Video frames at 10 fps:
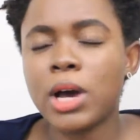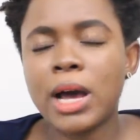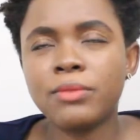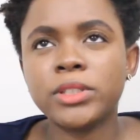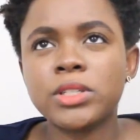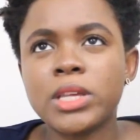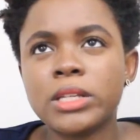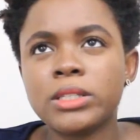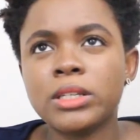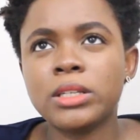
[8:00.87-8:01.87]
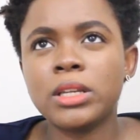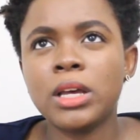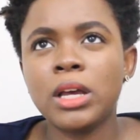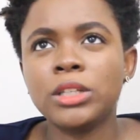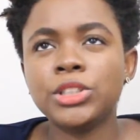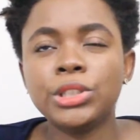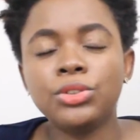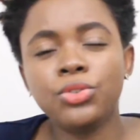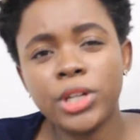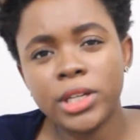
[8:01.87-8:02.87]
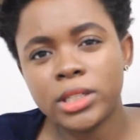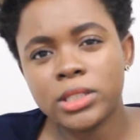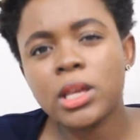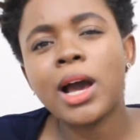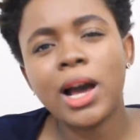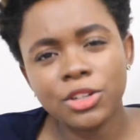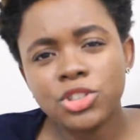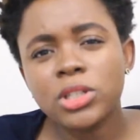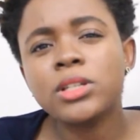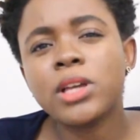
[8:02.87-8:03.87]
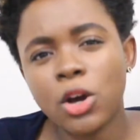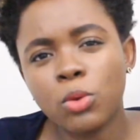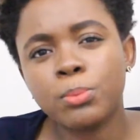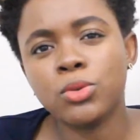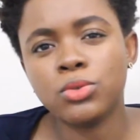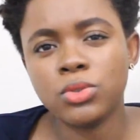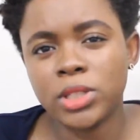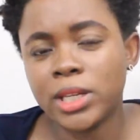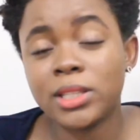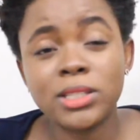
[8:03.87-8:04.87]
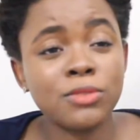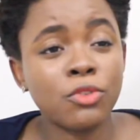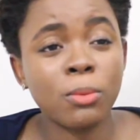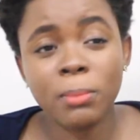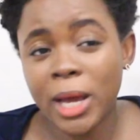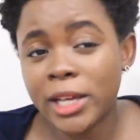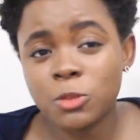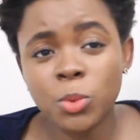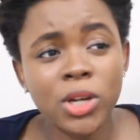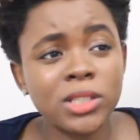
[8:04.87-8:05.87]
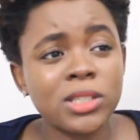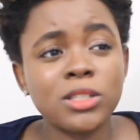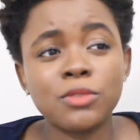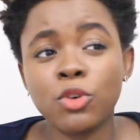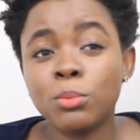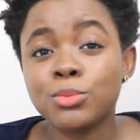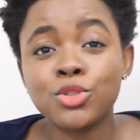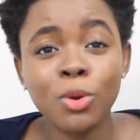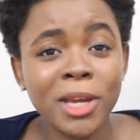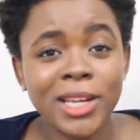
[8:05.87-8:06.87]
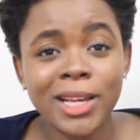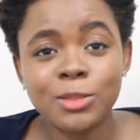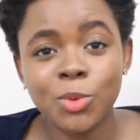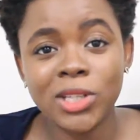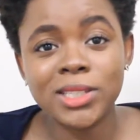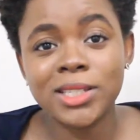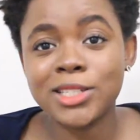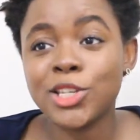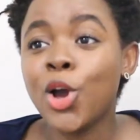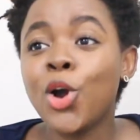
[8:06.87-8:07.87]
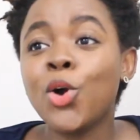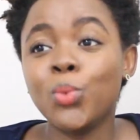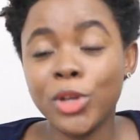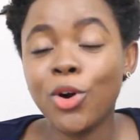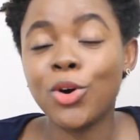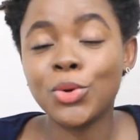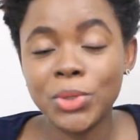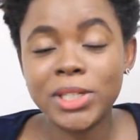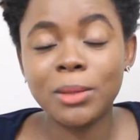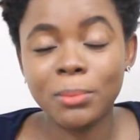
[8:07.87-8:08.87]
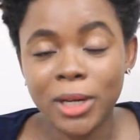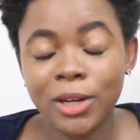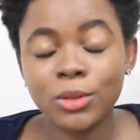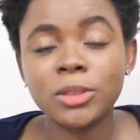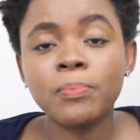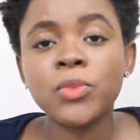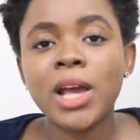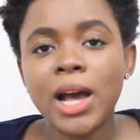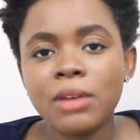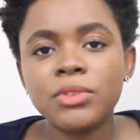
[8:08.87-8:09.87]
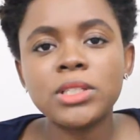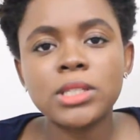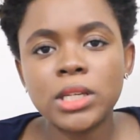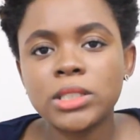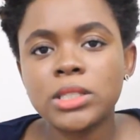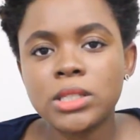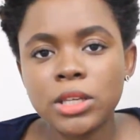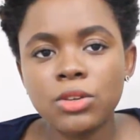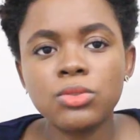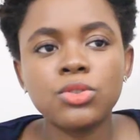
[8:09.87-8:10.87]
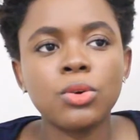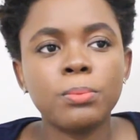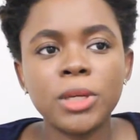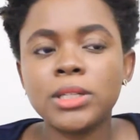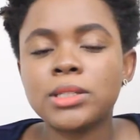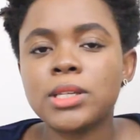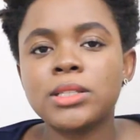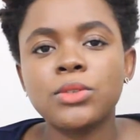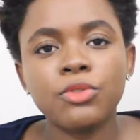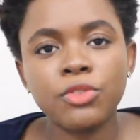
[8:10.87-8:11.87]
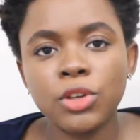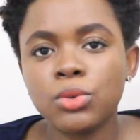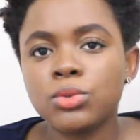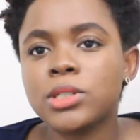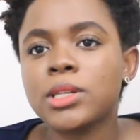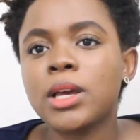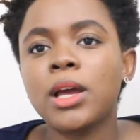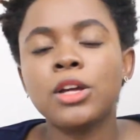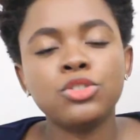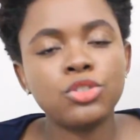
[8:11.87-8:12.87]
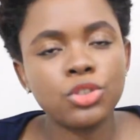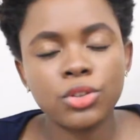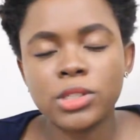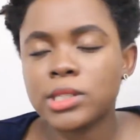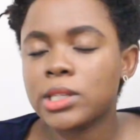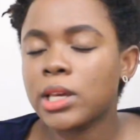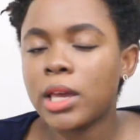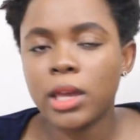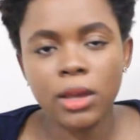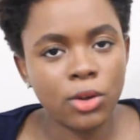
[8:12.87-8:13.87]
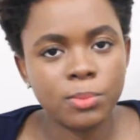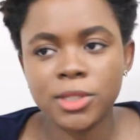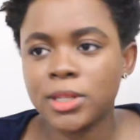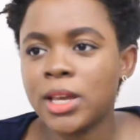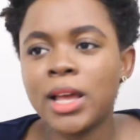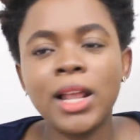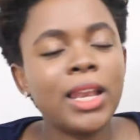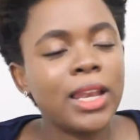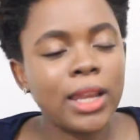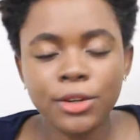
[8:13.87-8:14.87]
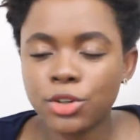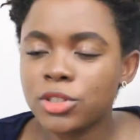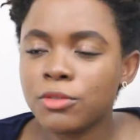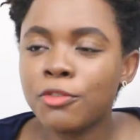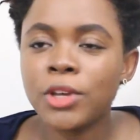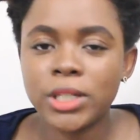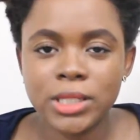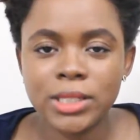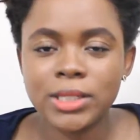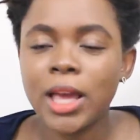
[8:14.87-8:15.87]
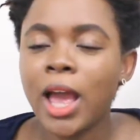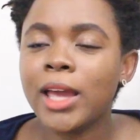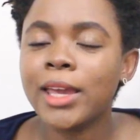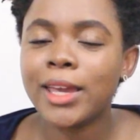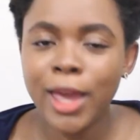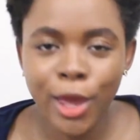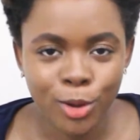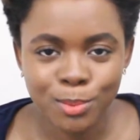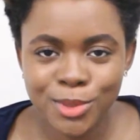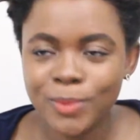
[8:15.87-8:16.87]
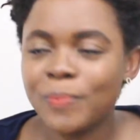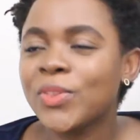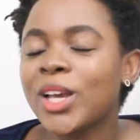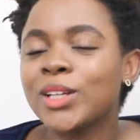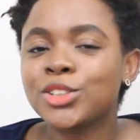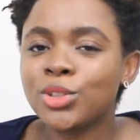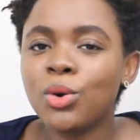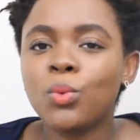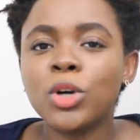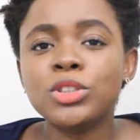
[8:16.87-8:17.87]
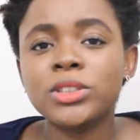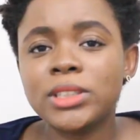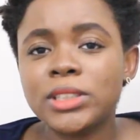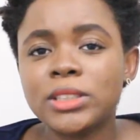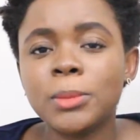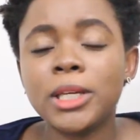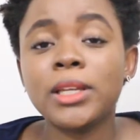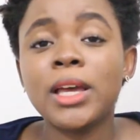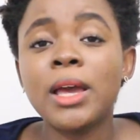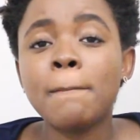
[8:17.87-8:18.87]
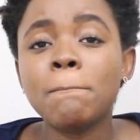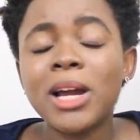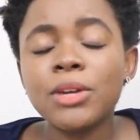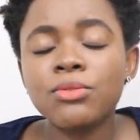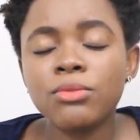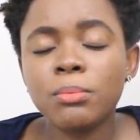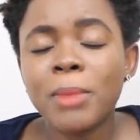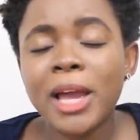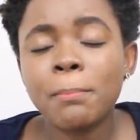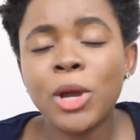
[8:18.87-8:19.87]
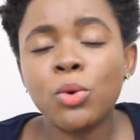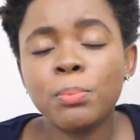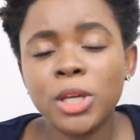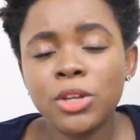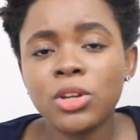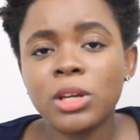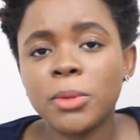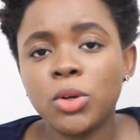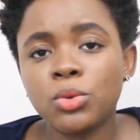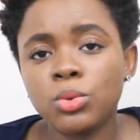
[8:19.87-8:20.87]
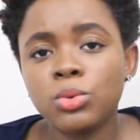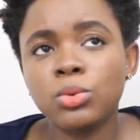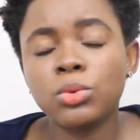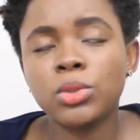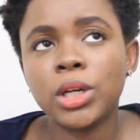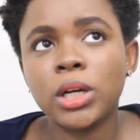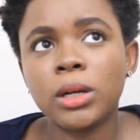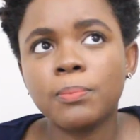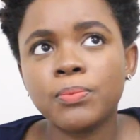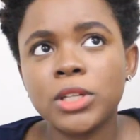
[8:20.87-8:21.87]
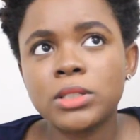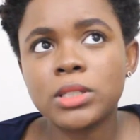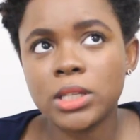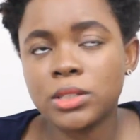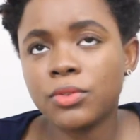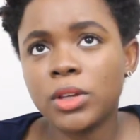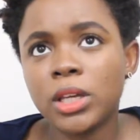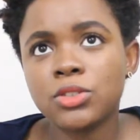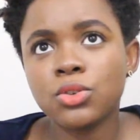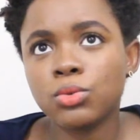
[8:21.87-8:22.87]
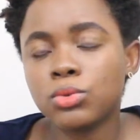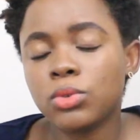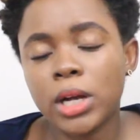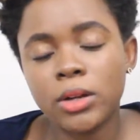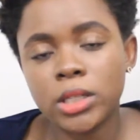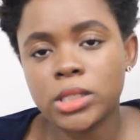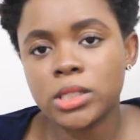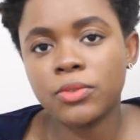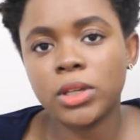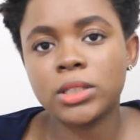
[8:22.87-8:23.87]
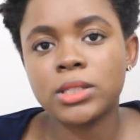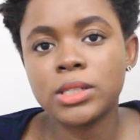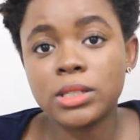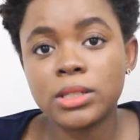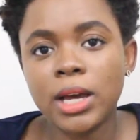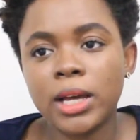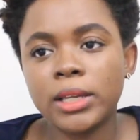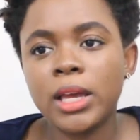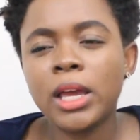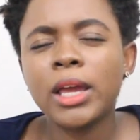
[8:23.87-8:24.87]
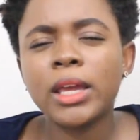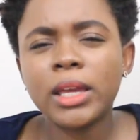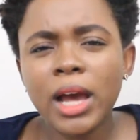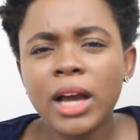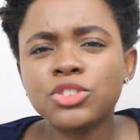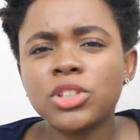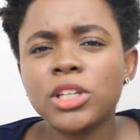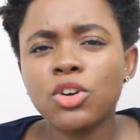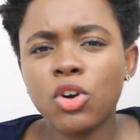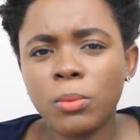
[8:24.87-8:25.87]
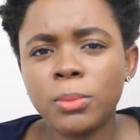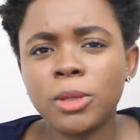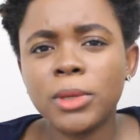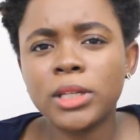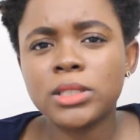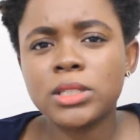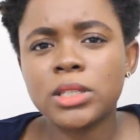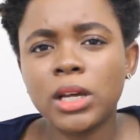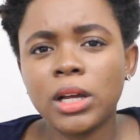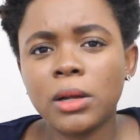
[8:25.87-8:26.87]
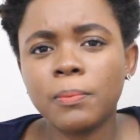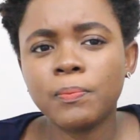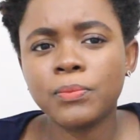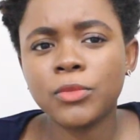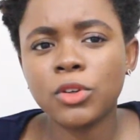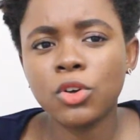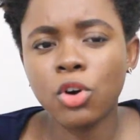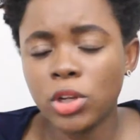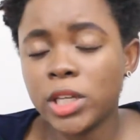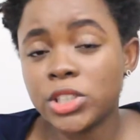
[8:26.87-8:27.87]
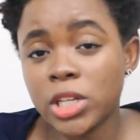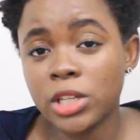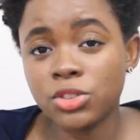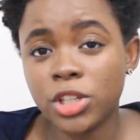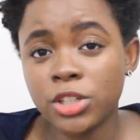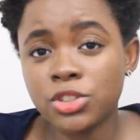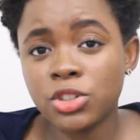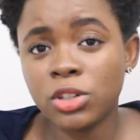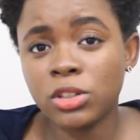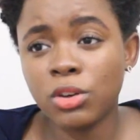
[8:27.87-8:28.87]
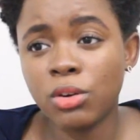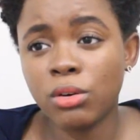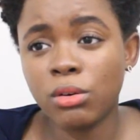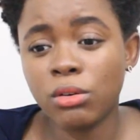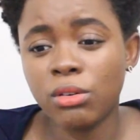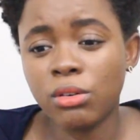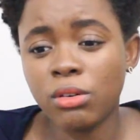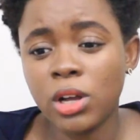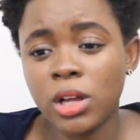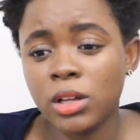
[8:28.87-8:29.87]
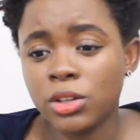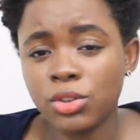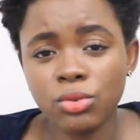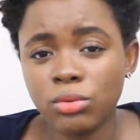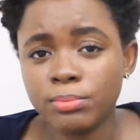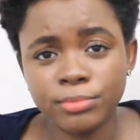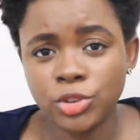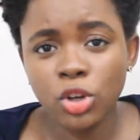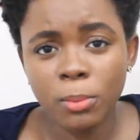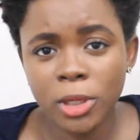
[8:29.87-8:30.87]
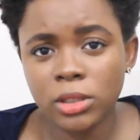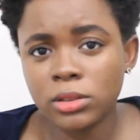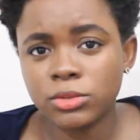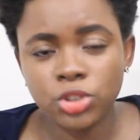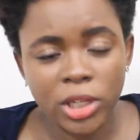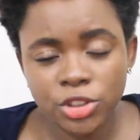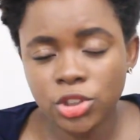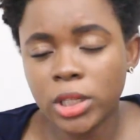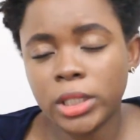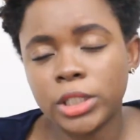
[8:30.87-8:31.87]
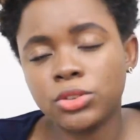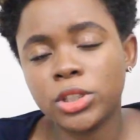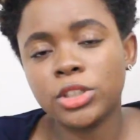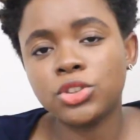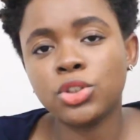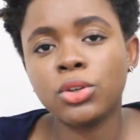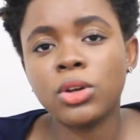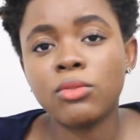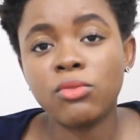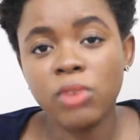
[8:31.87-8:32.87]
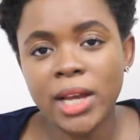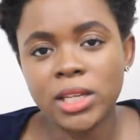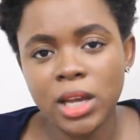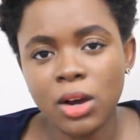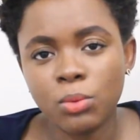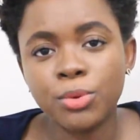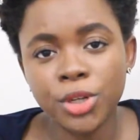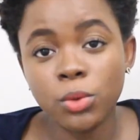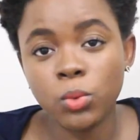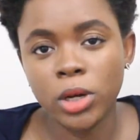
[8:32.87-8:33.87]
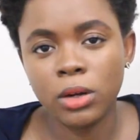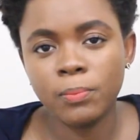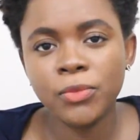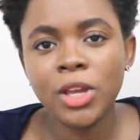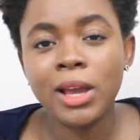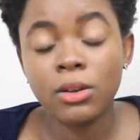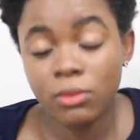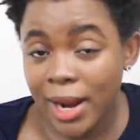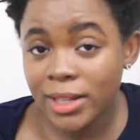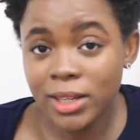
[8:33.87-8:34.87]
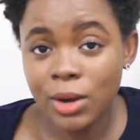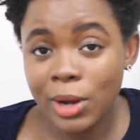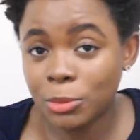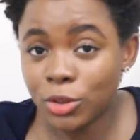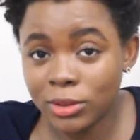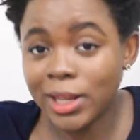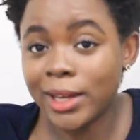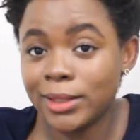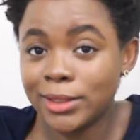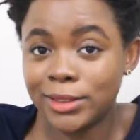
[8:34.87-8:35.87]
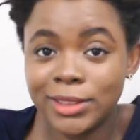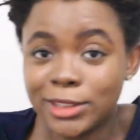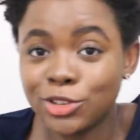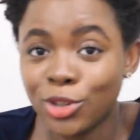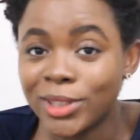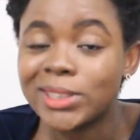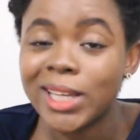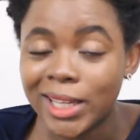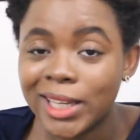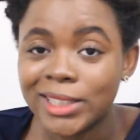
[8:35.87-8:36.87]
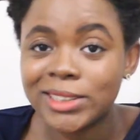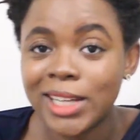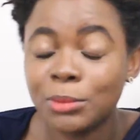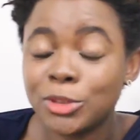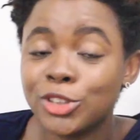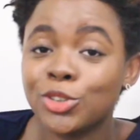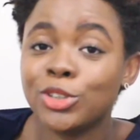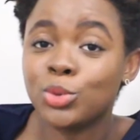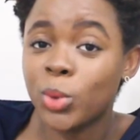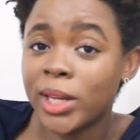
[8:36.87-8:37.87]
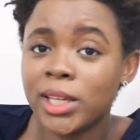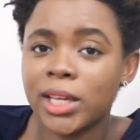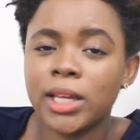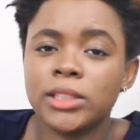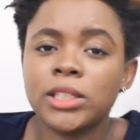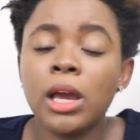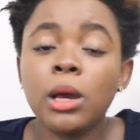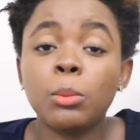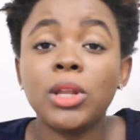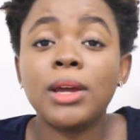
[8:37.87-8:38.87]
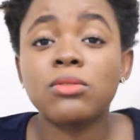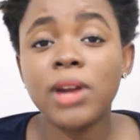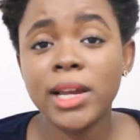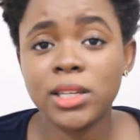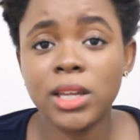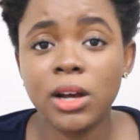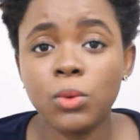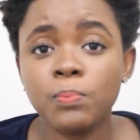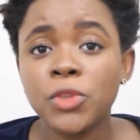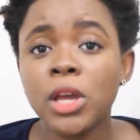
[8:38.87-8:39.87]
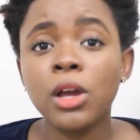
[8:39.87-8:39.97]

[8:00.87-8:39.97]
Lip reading: or having certain degrees actually help you today. This is from my experiences, from so many experiences we all read about. Having certain skills or being in certain fields just helps. Let us face it, it helps. So what does this mean? My opinion about Google certificates or Google Career Certificates is that it actually complements college education, or you know, normal traditional education right now pretty well. Right now, I'm not like, this is not in 10 years time, this is not in 20 years, but like right now,